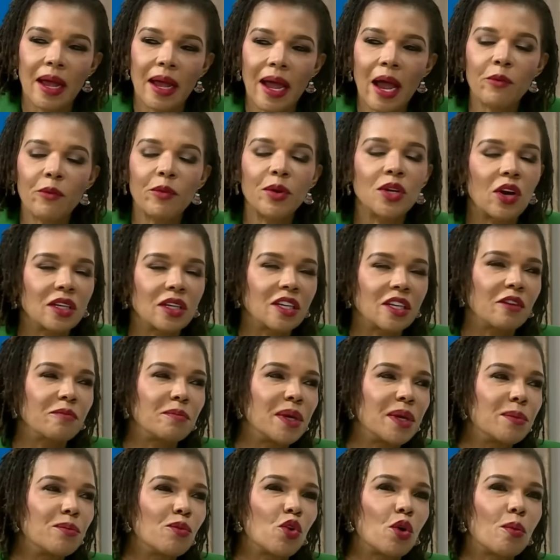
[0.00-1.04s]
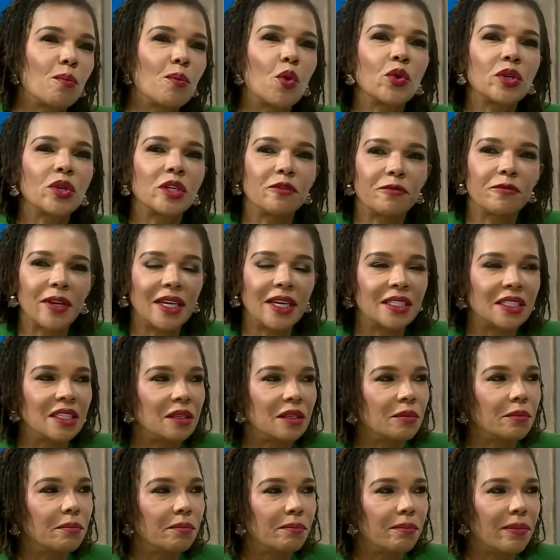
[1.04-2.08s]
I would not have been more
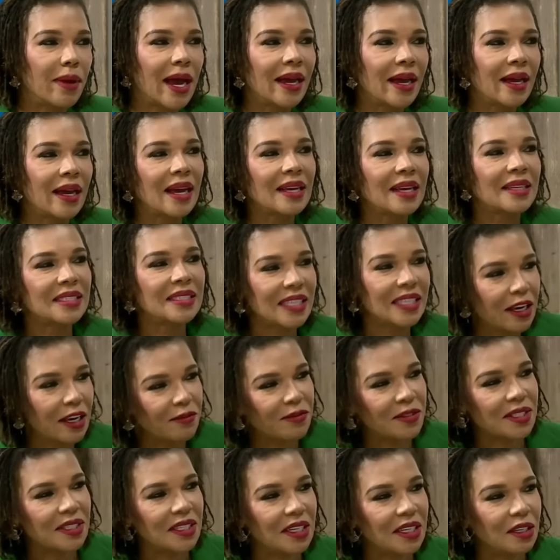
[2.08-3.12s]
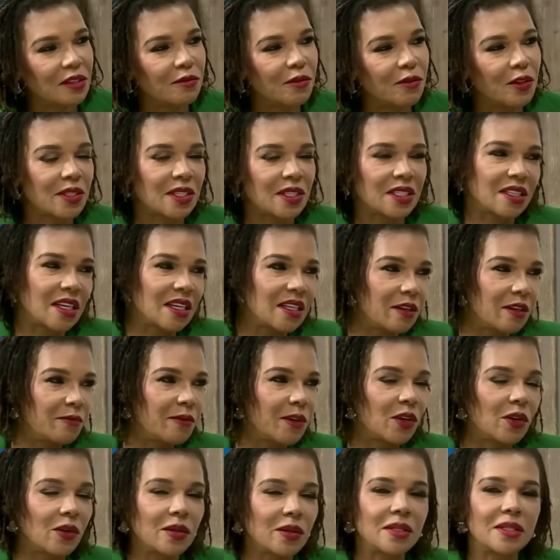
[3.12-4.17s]
motivated by a safe seat versus a
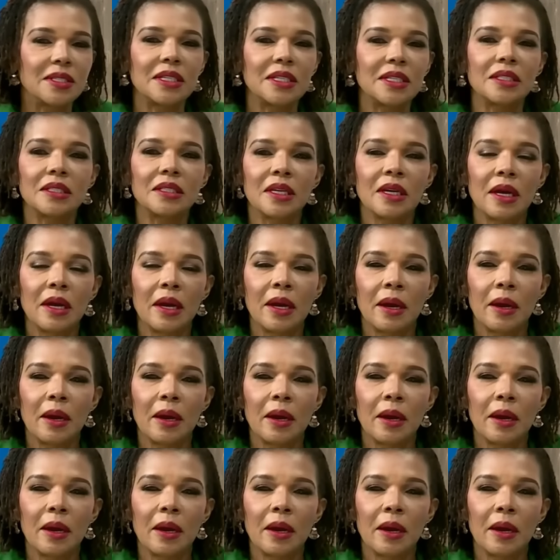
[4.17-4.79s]
difficult seat.